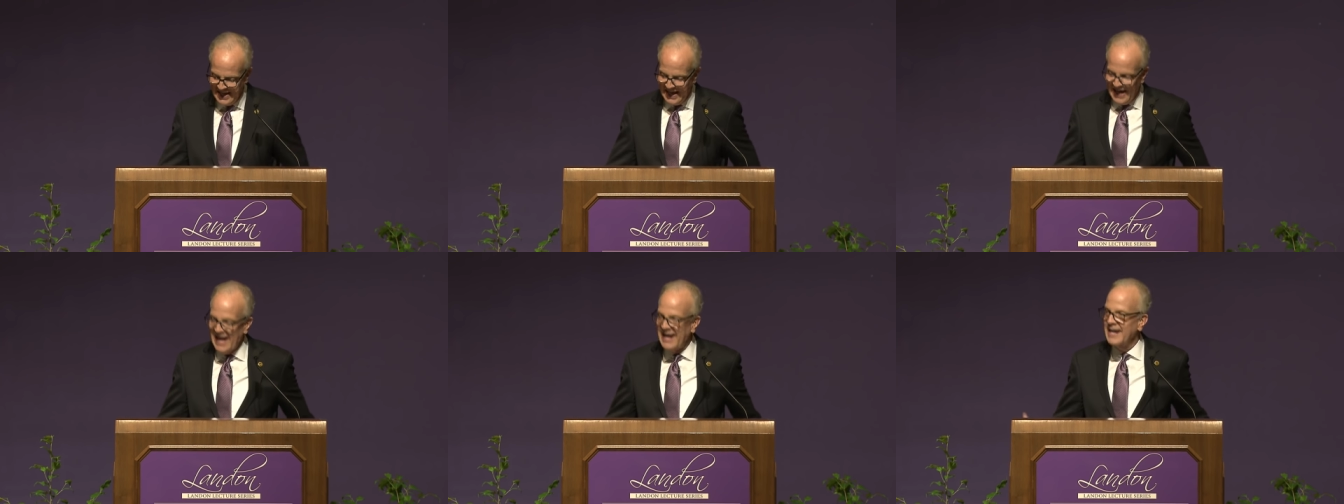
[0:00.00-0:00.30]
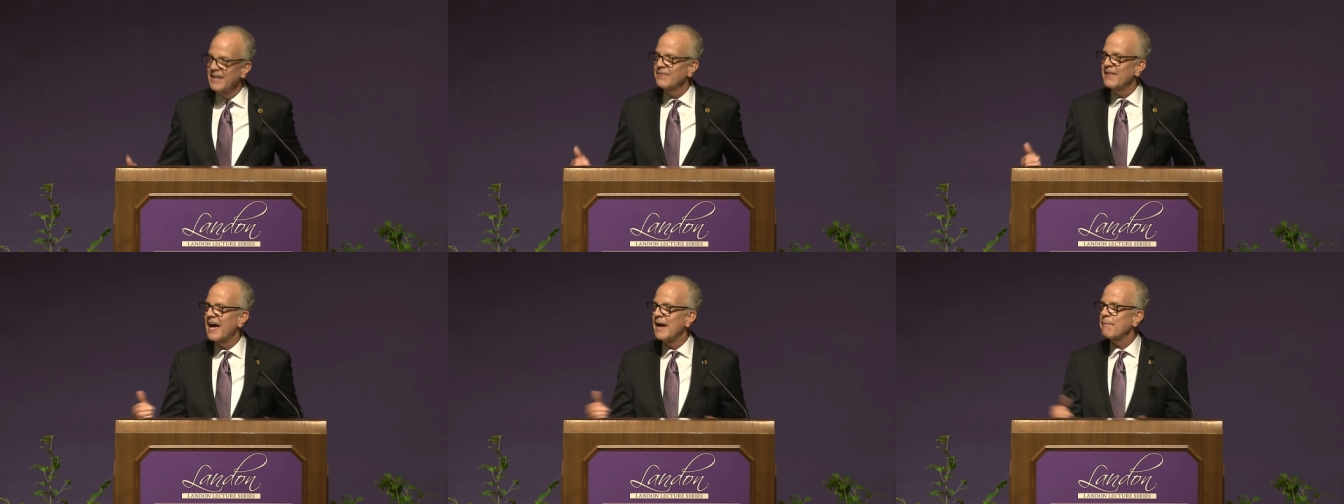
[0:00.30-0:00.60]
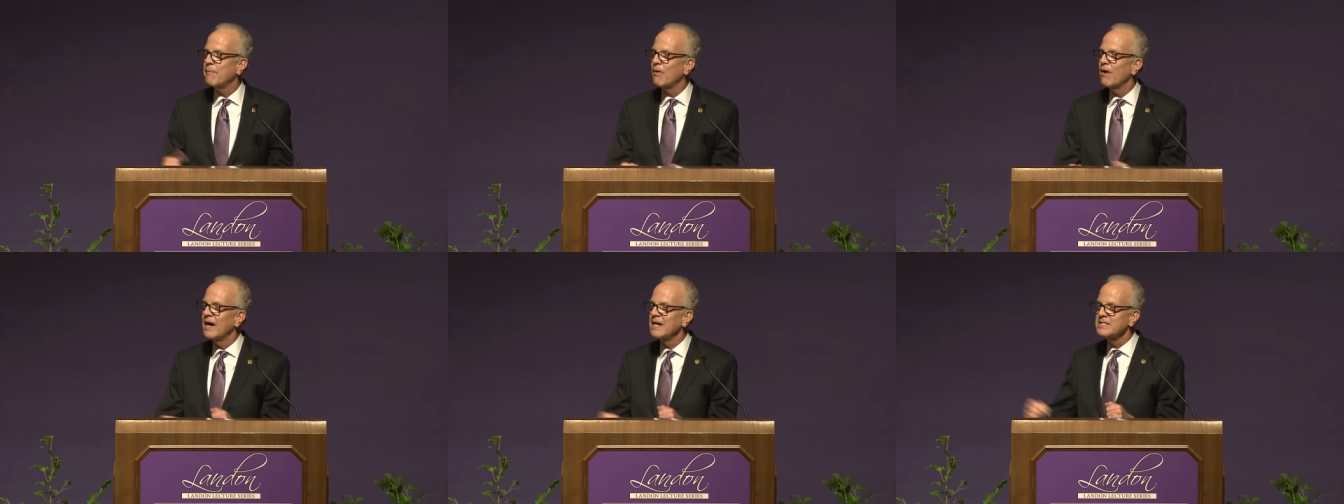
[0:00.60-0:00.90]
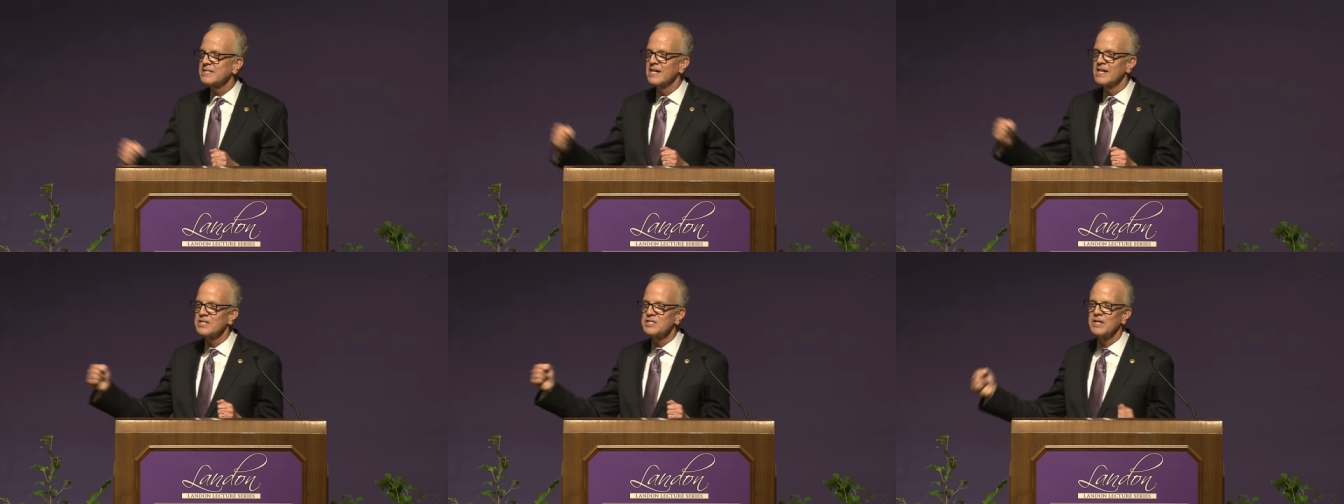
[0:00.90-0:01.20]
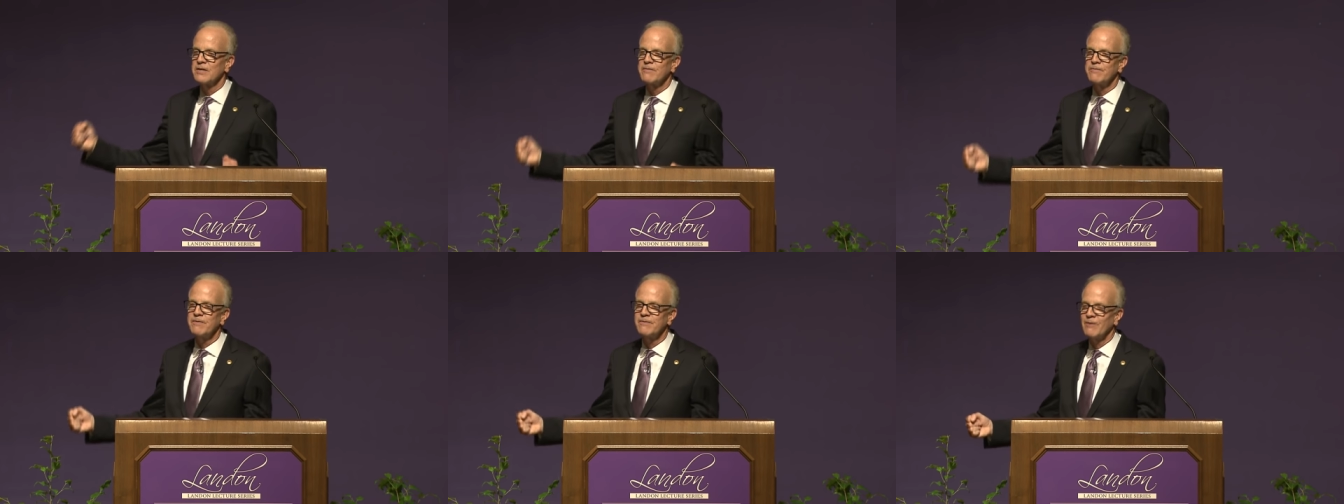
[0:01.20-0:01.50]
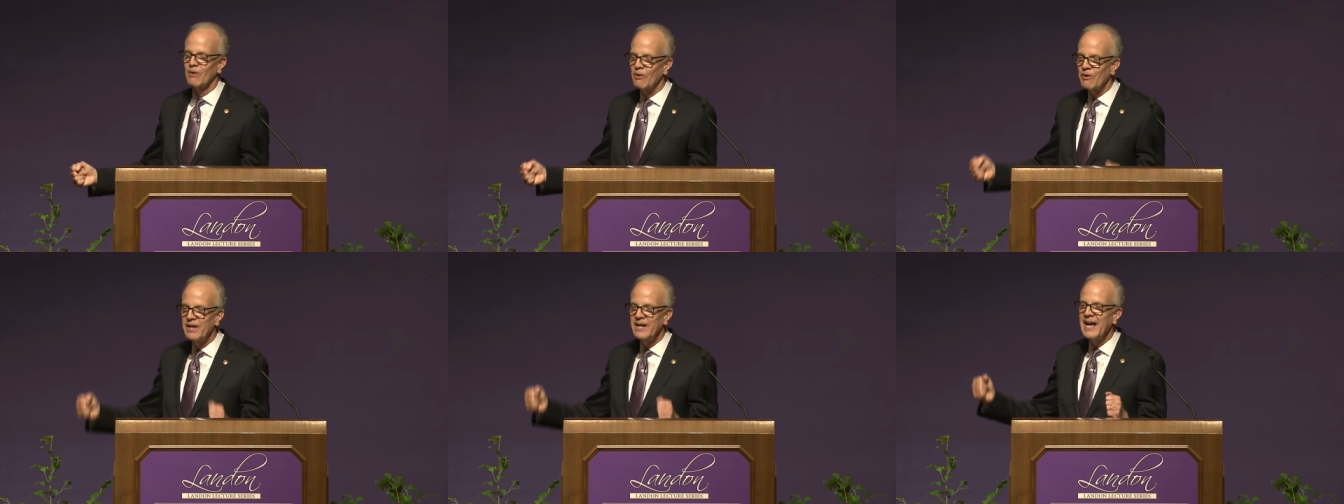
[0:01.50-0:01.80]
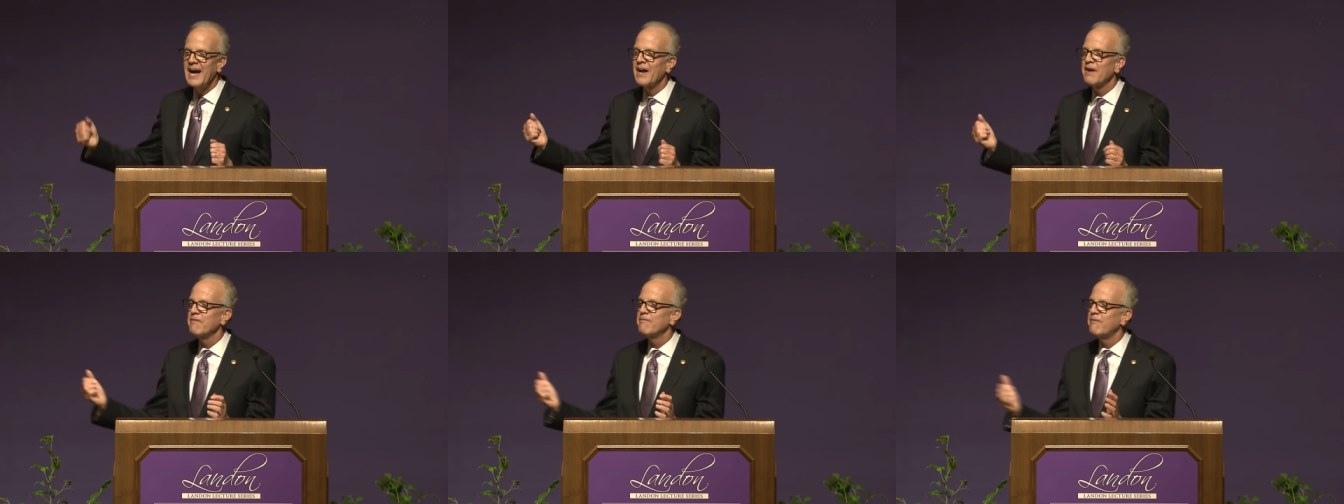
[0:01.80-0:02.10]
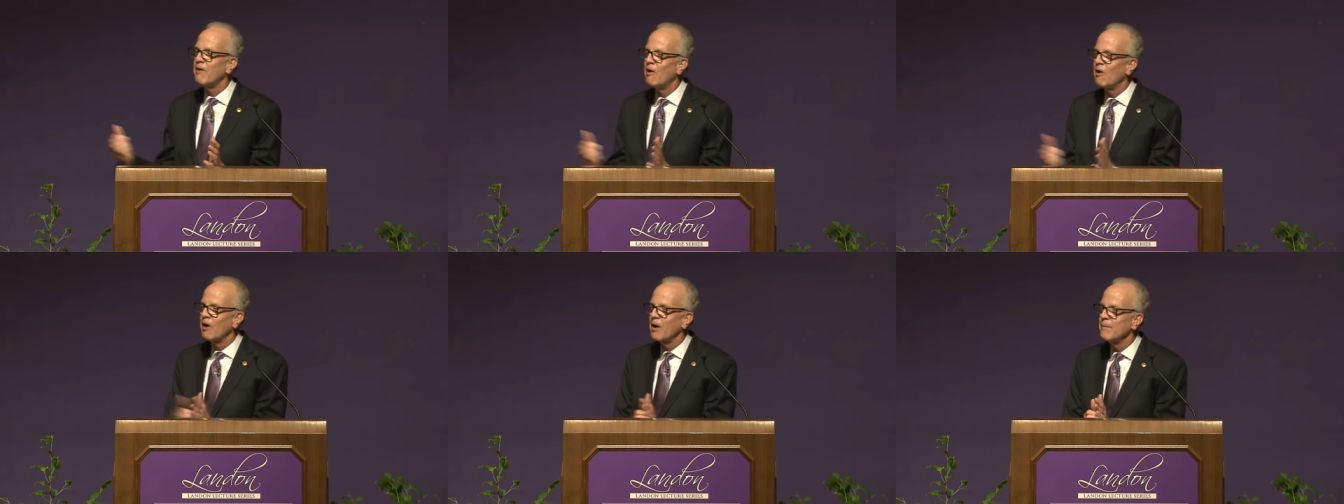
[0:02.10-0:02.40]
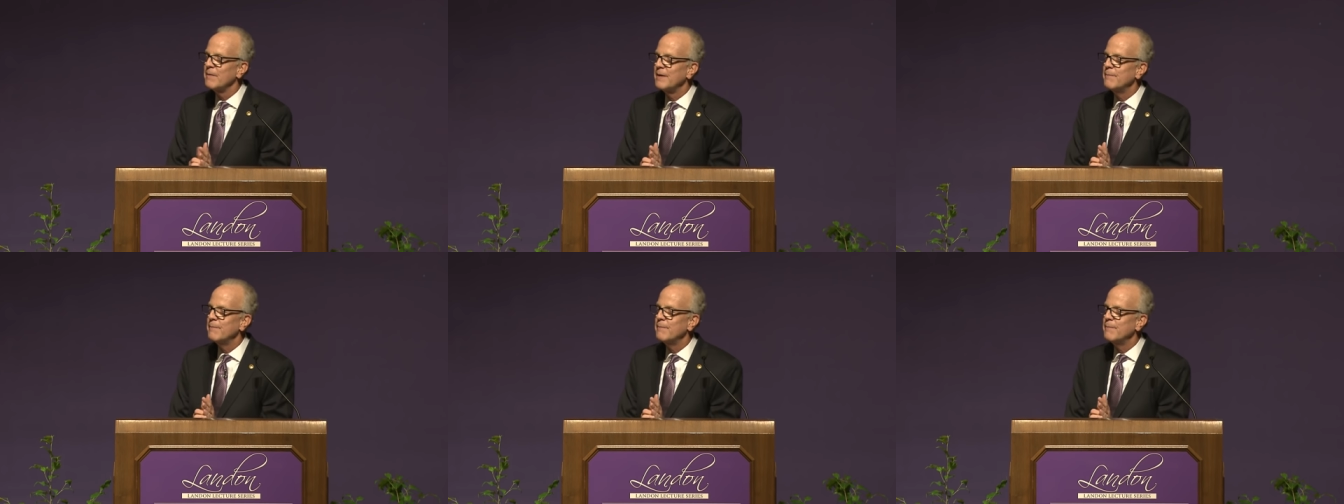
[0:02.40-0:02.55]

And in that process of learning how to farm